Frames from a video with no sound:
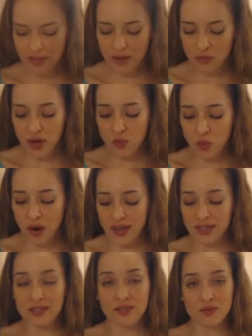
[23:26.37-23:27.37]
That red
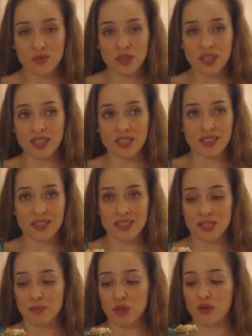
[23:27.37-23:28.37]
wine really
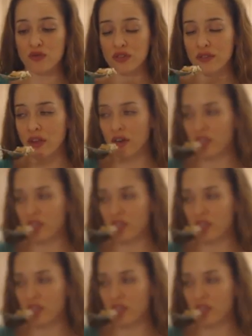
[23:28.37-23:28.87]
is beautiful in